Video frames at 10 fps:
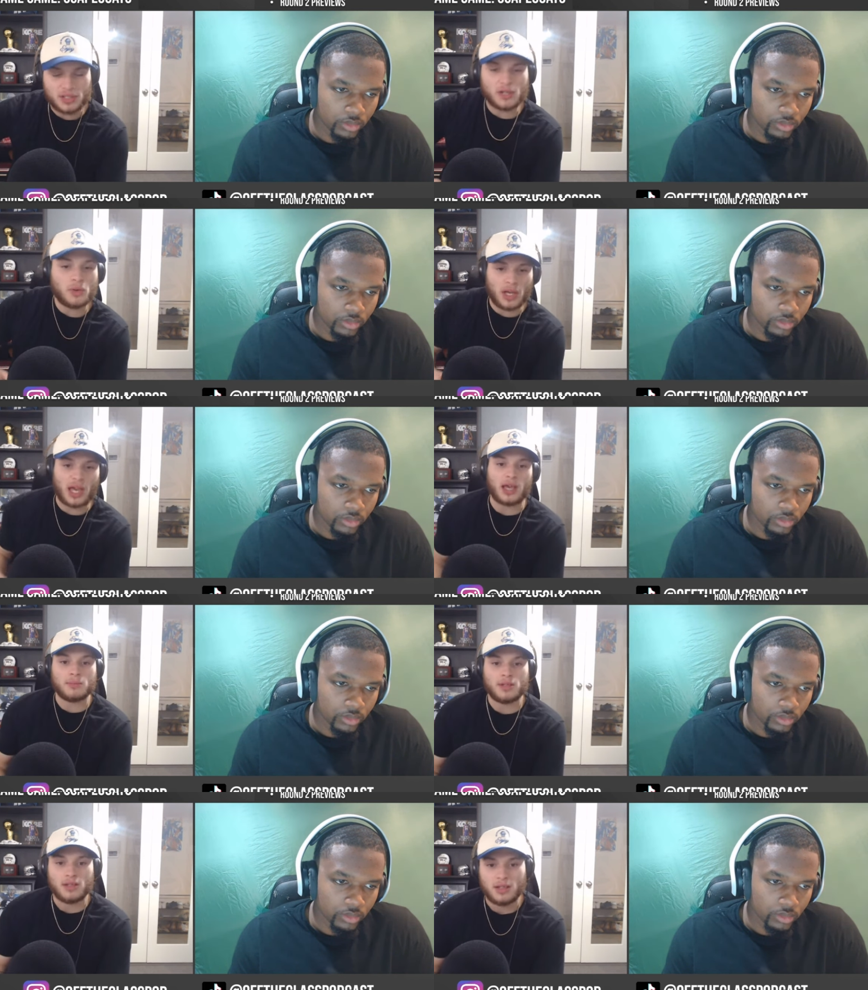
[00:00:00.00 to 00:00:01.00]
Speaker 1: single game.
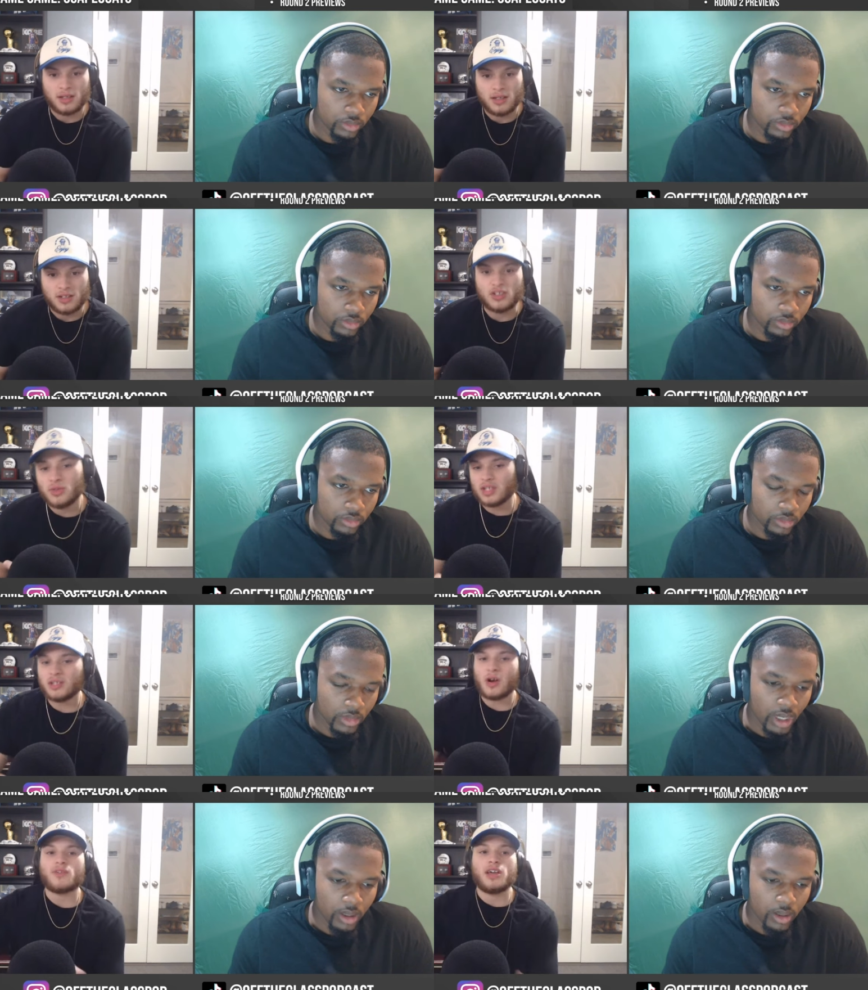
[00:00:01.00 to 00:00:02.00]
Do you
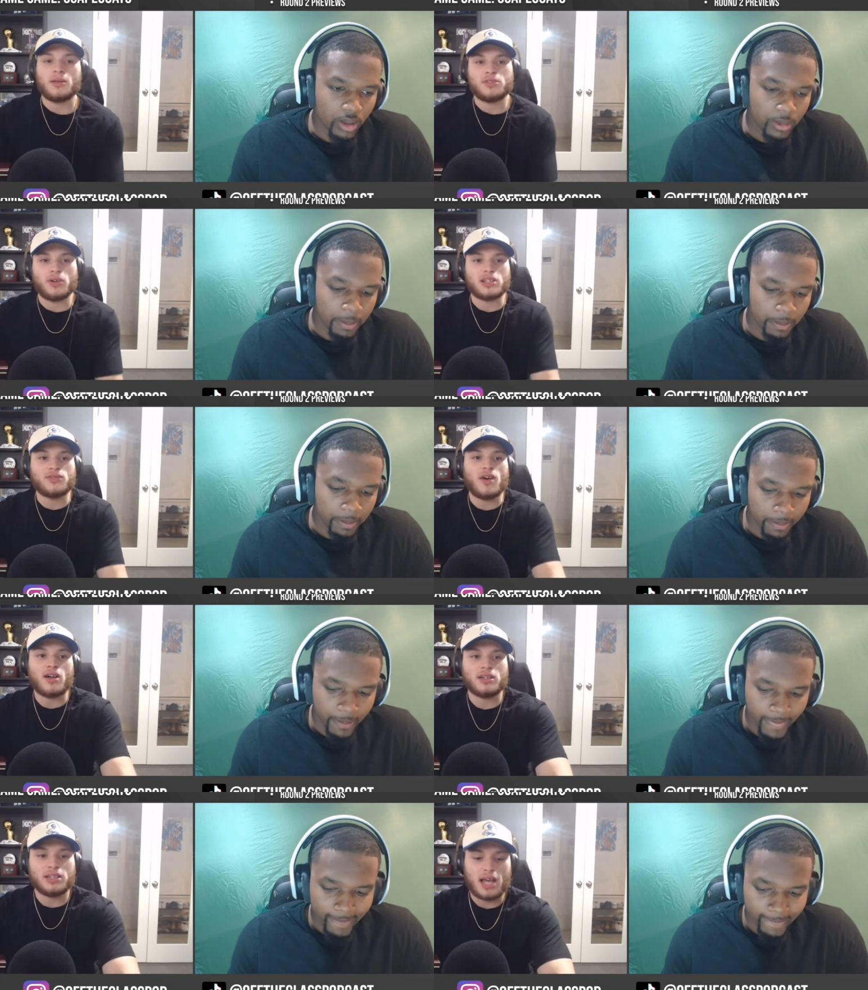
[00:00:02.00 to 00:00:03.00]
think Darvin Ham still gets
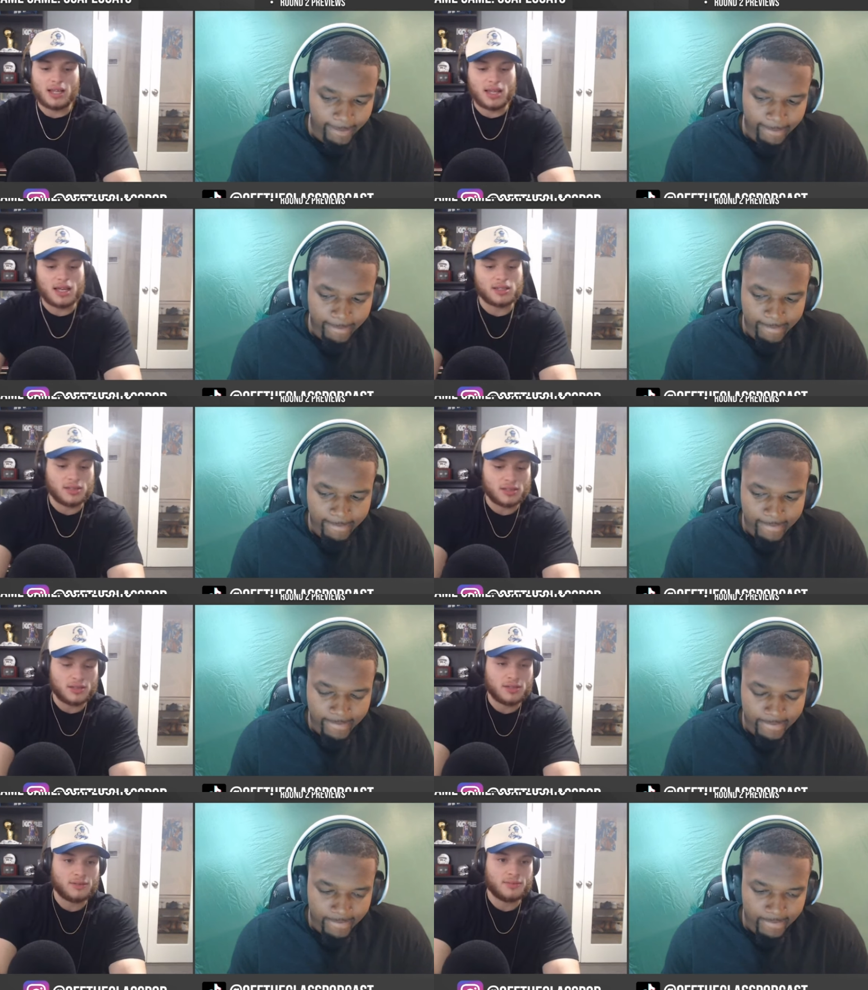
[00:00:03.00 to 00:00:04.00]
fired in that that
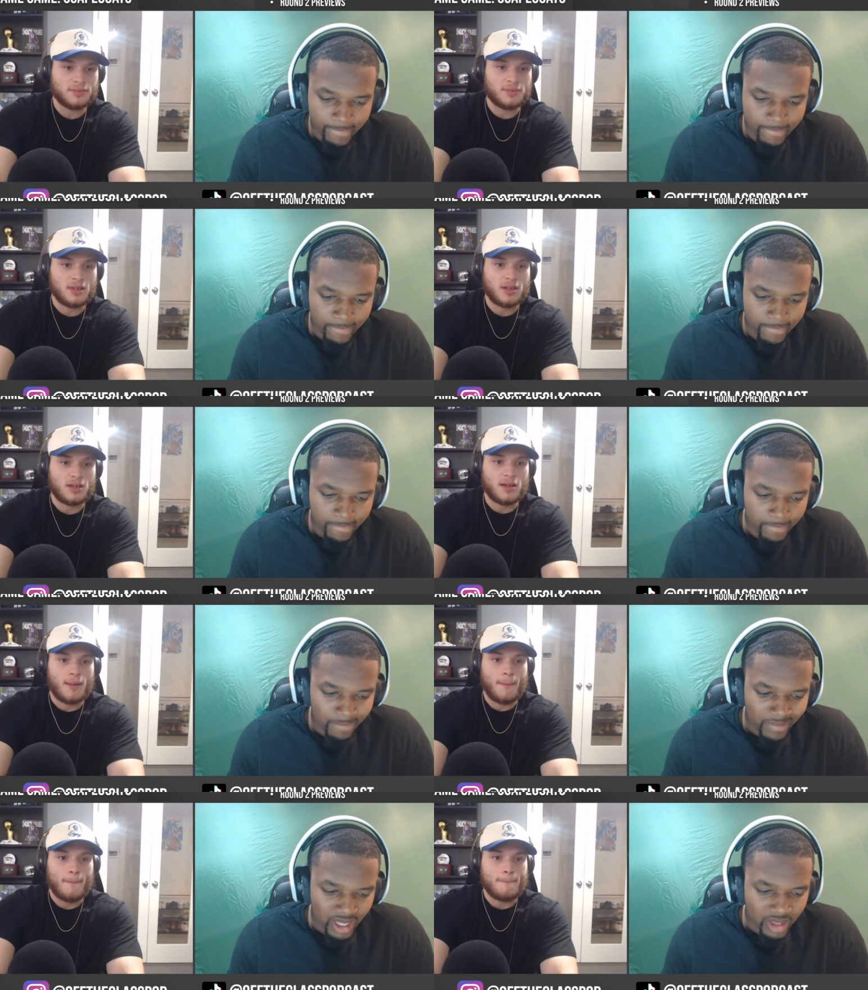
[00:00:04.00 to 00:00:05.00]
instance?
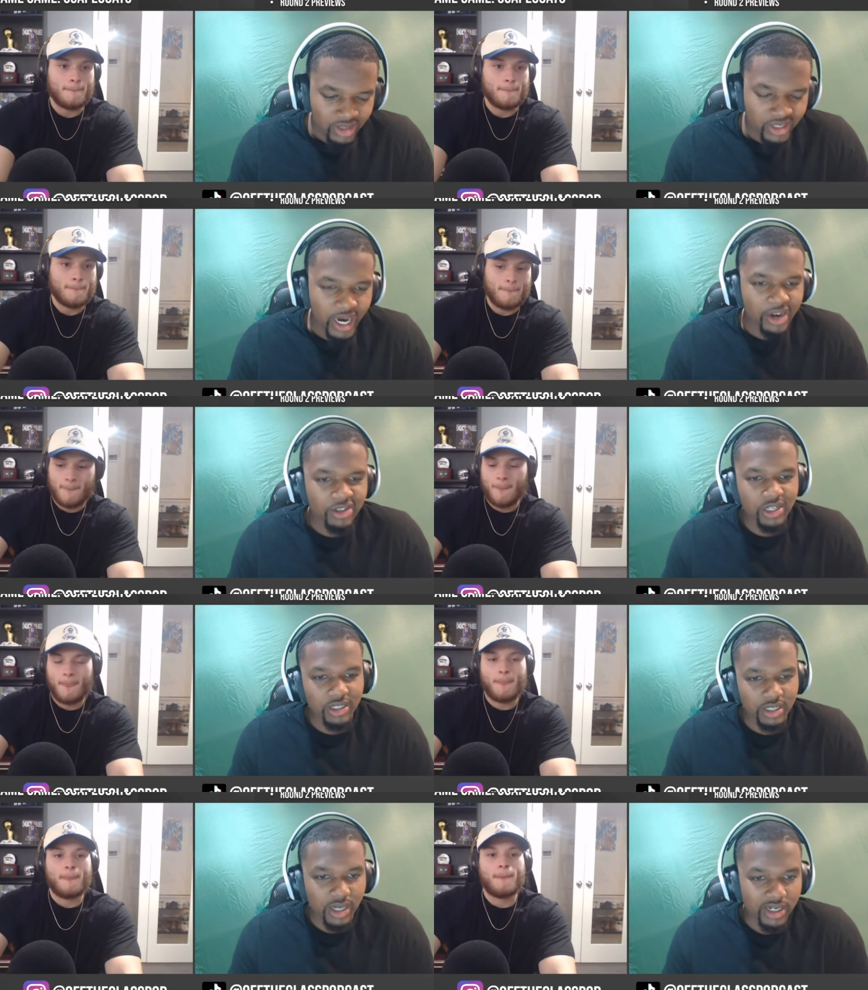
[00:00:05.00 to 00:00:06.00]
Speaker 2: There's a higher
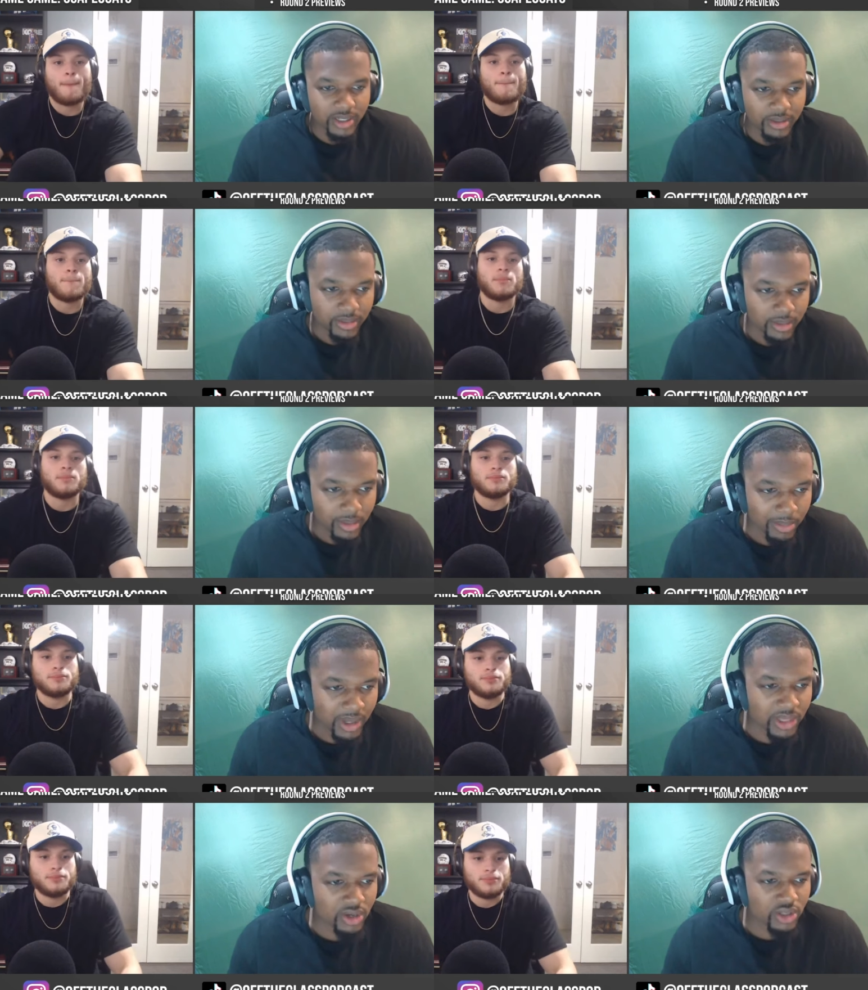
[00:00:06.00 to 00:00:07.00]
chance he doesn't,
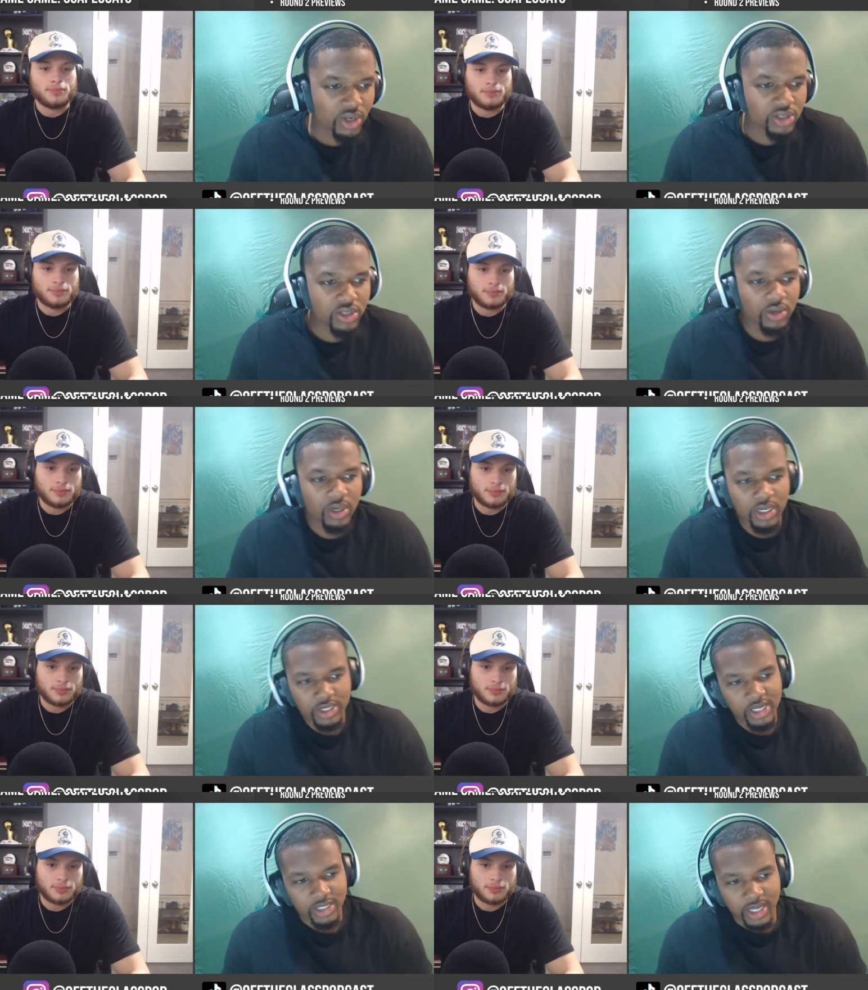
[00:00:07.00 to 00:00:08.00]
but there's also a good
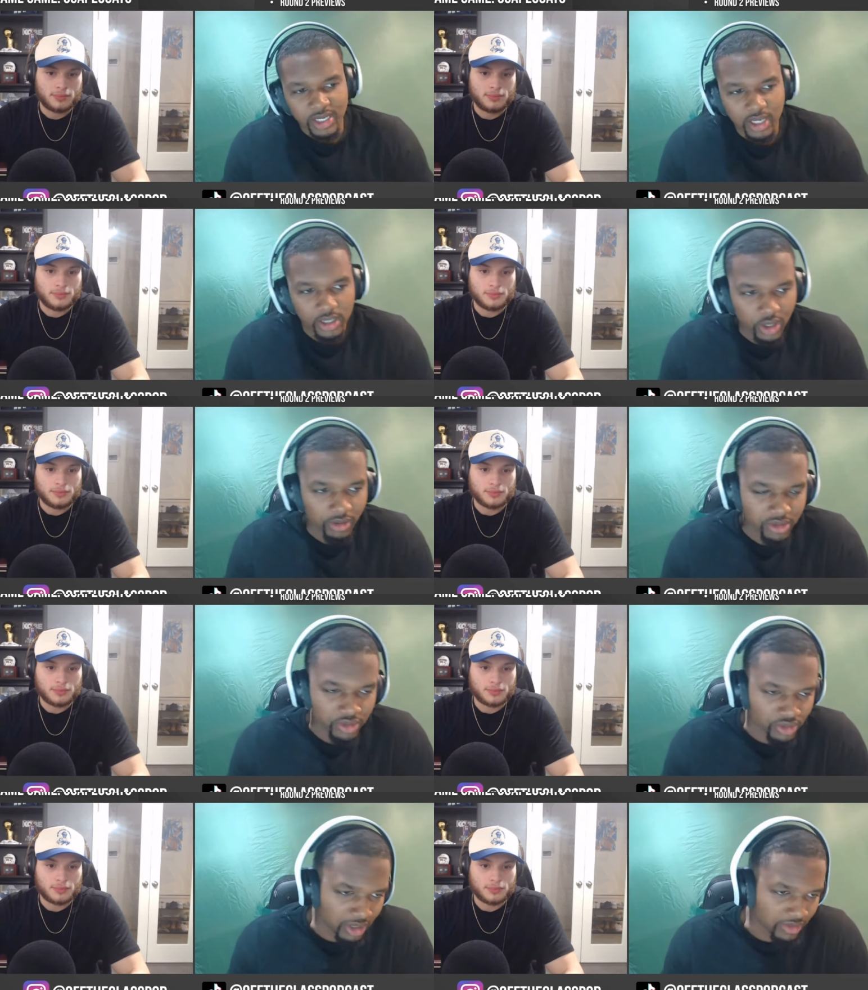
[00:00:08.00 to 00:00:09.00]
chance that he does off the
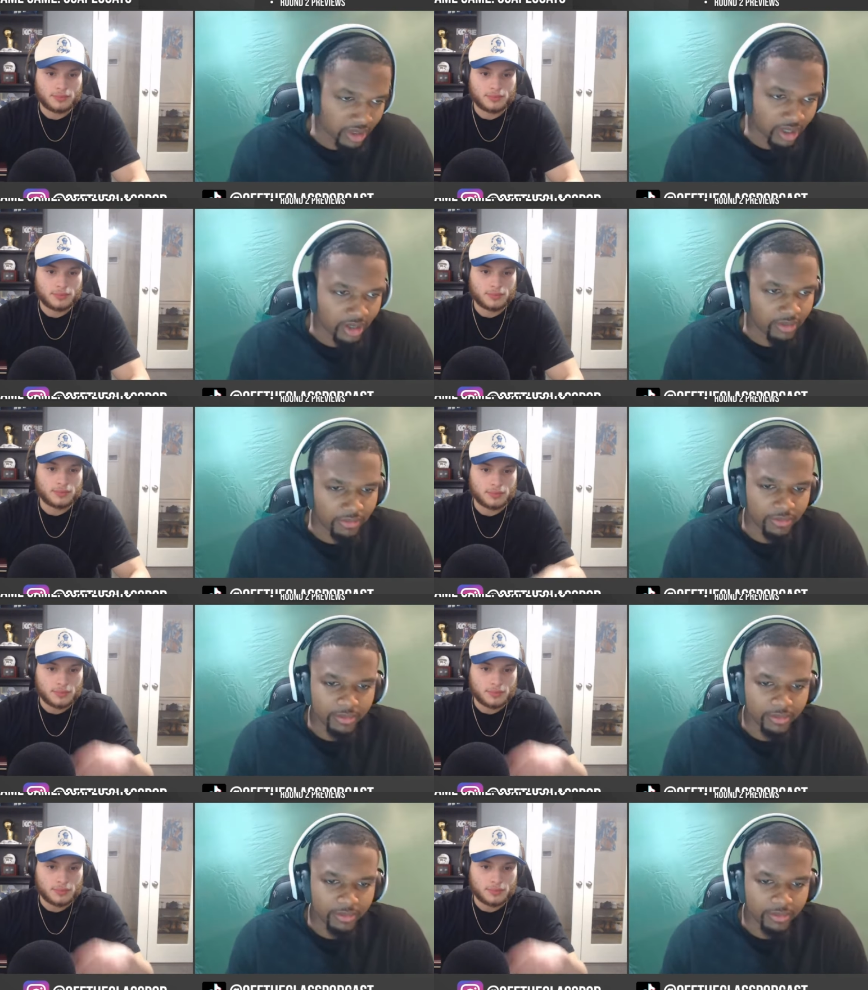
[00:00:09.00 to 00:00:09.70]
strength of